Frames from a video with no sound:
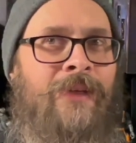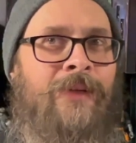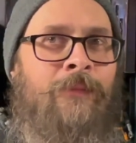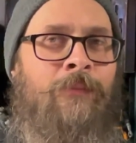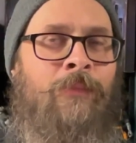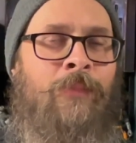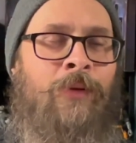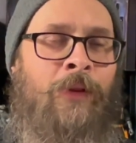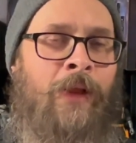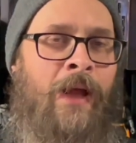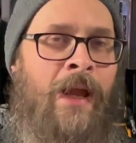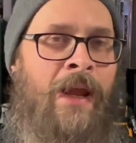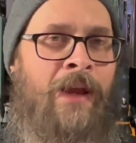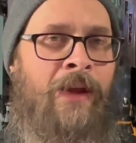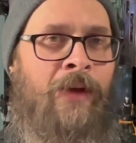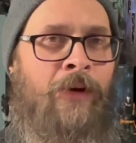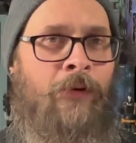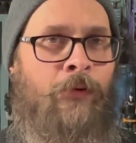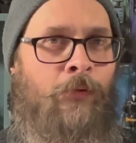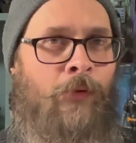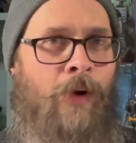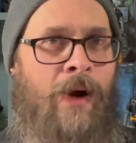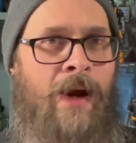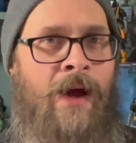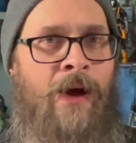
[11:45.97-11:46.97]
playing
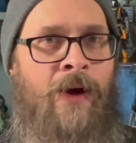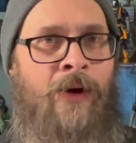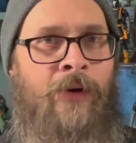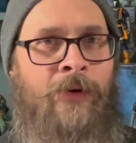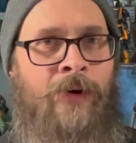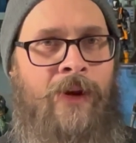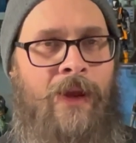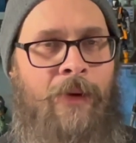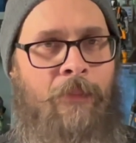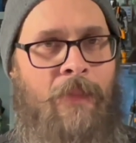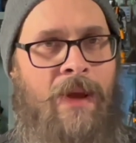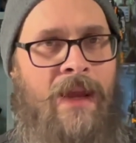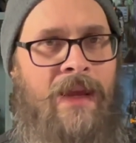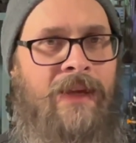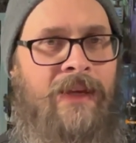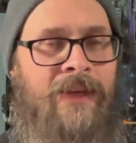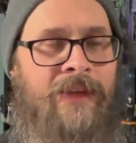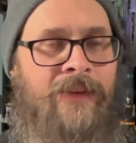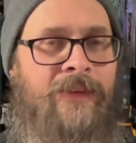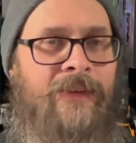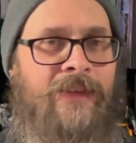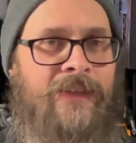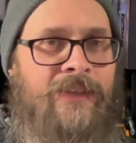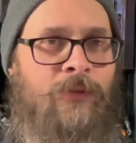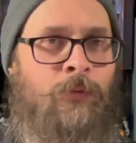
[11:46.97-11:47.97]
around and
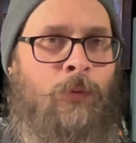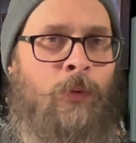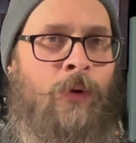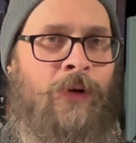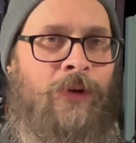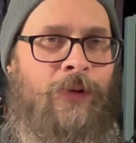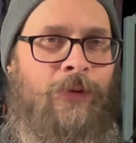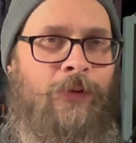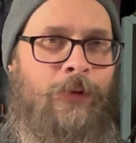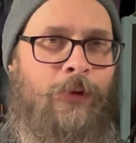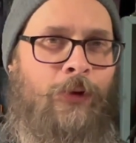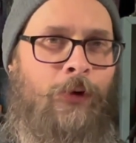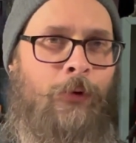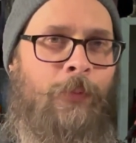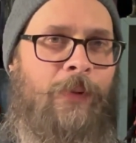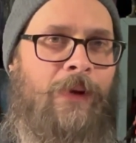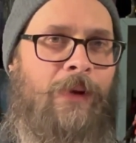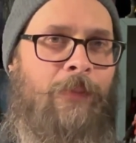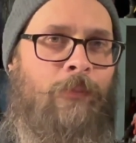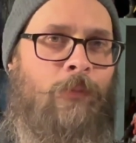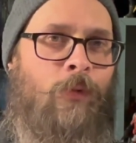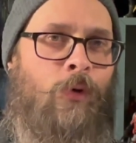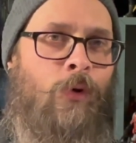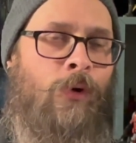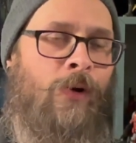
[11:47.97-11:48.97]
making this one a little
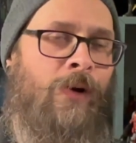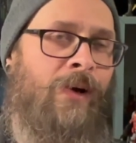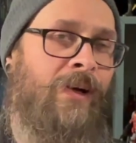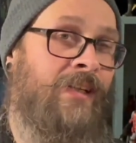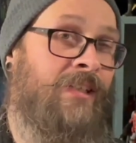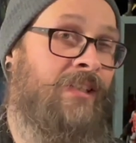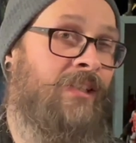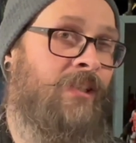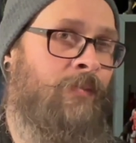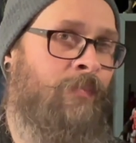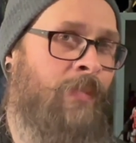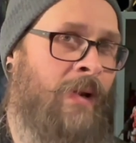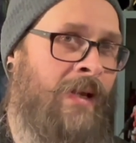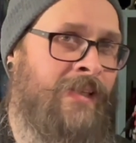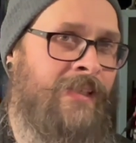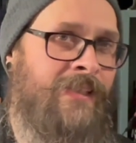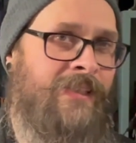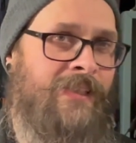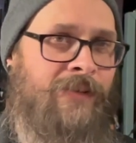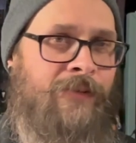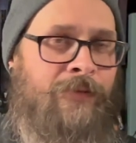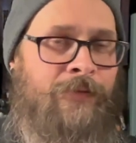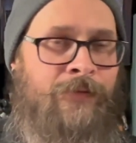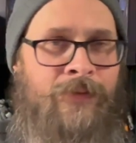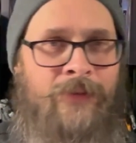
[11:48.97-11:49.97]
bit more
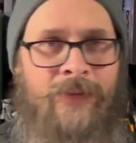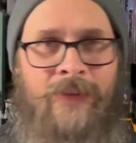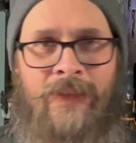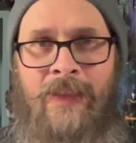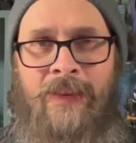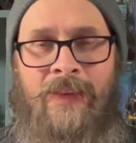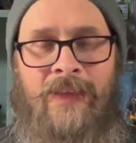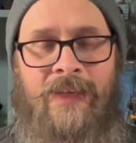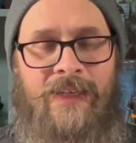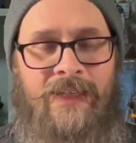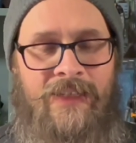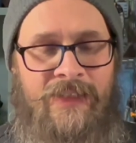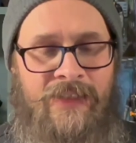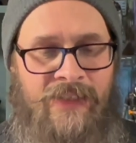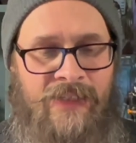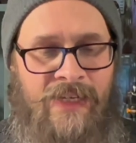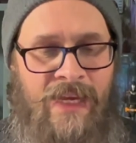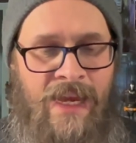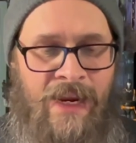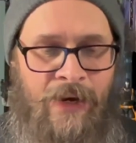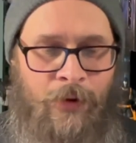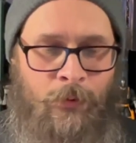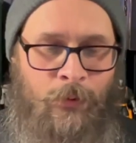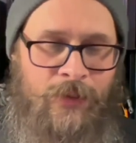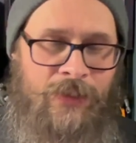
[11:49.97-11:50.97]
expensive than the His
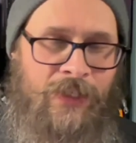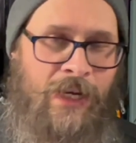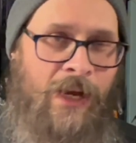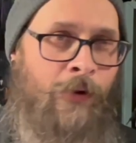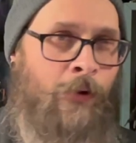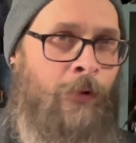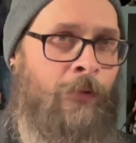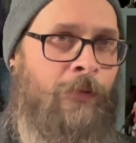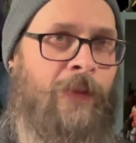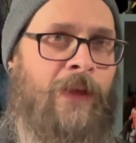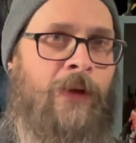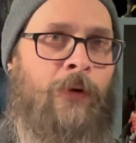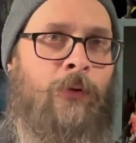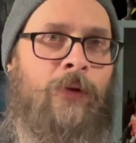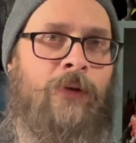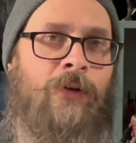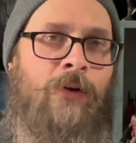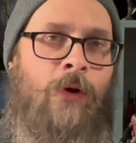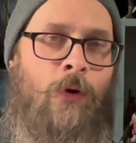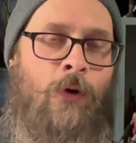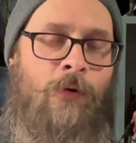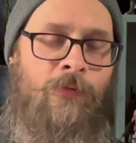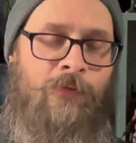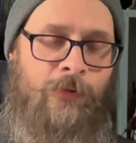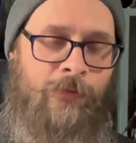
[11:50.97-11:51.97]
tank, which I don't think would
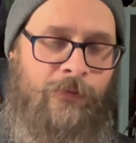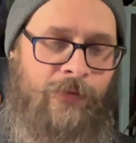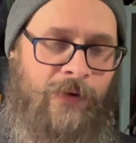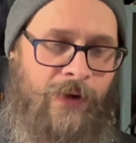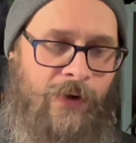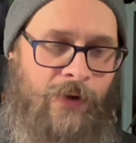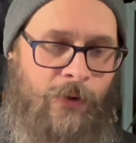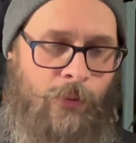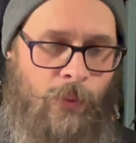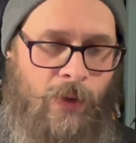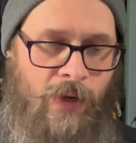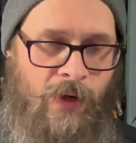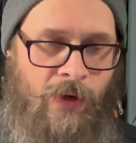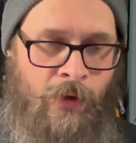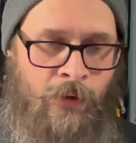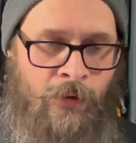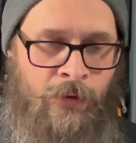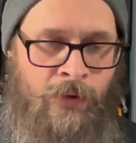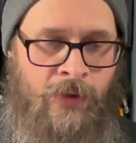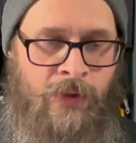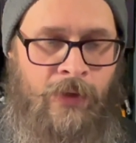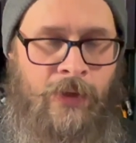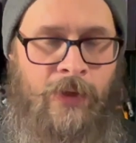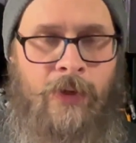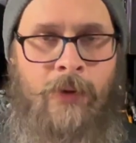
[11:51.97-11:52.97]
go over very well,
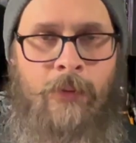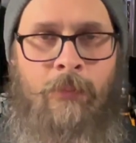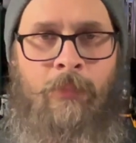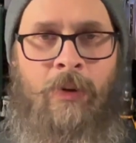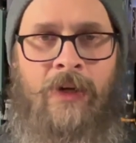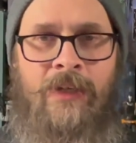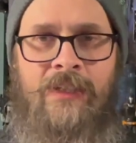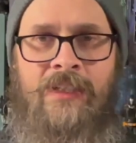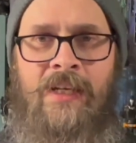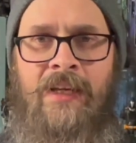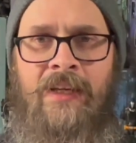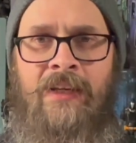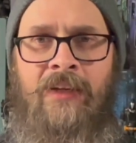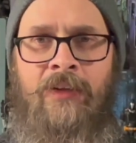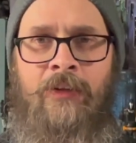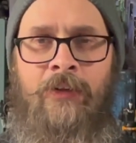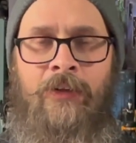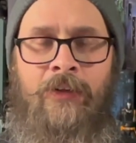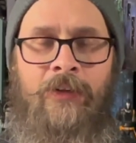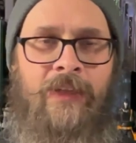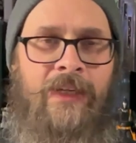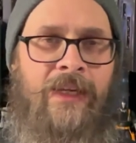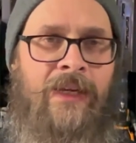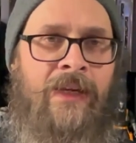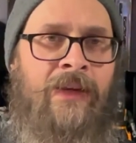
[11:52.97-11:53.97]

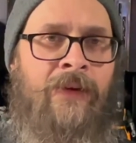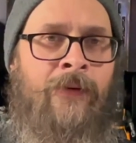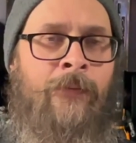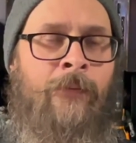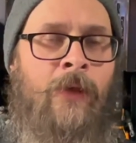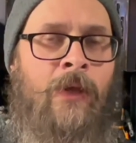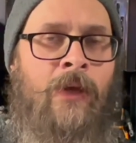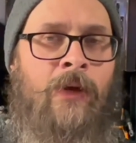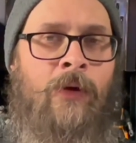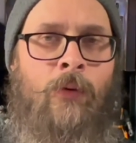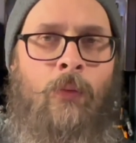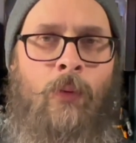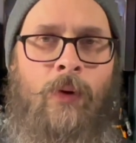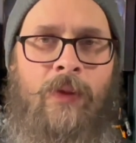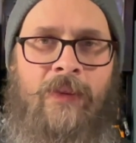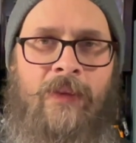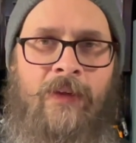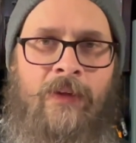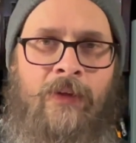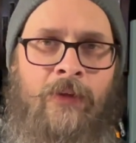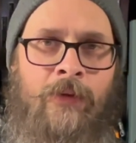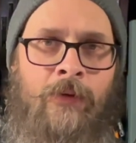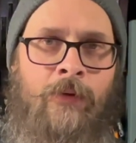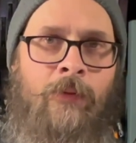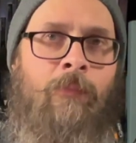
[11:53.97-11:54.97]
particularly with
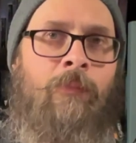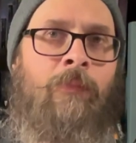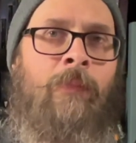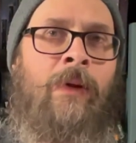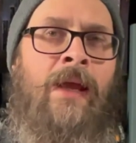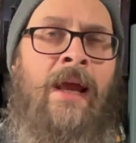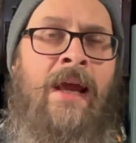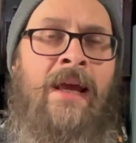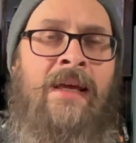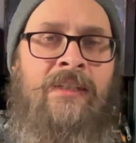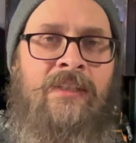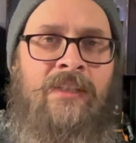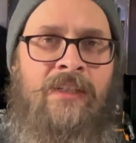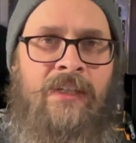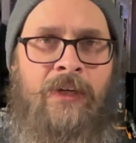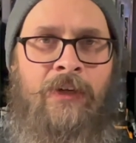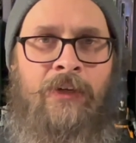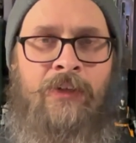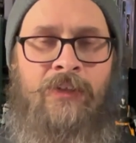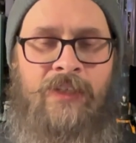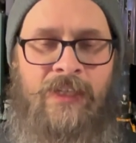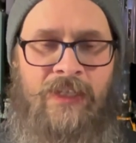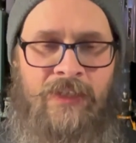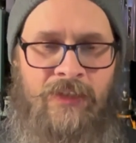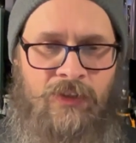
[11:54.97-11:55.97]
the past
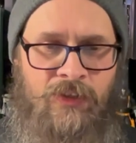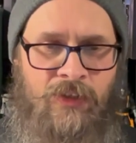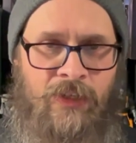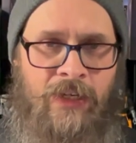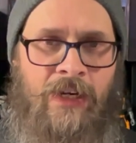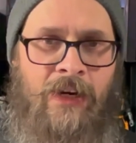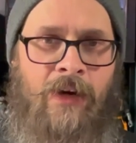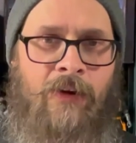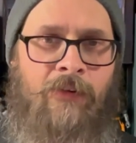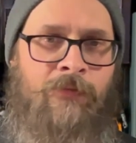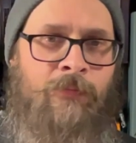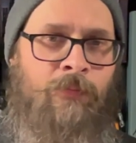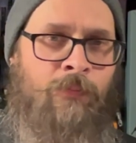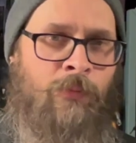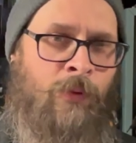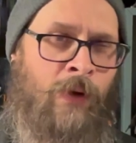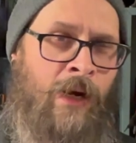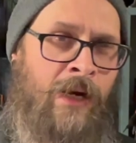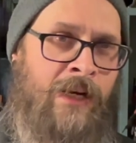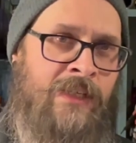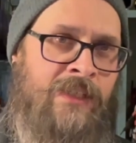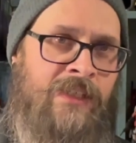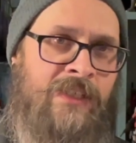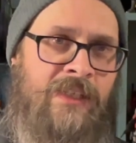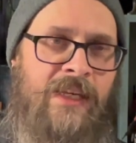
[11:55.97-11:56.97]
year's history of
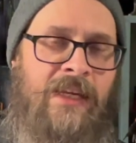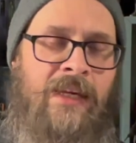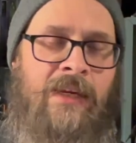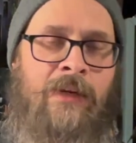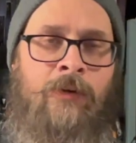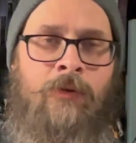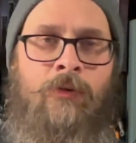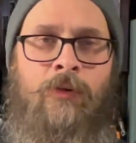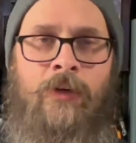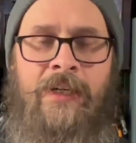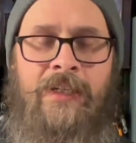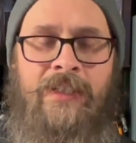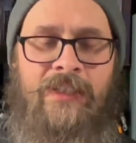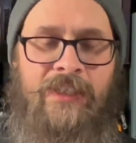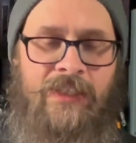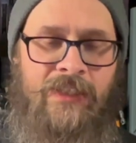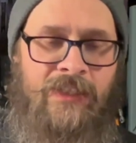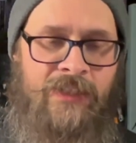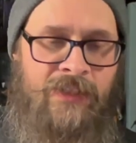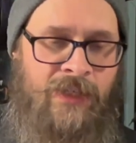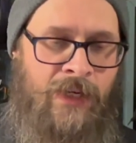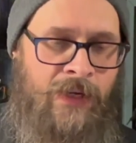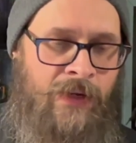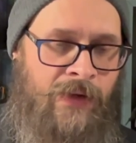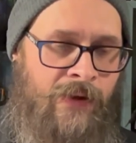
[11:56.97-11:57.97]
price
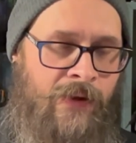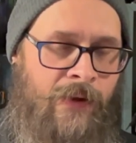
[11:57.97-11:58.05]
increases.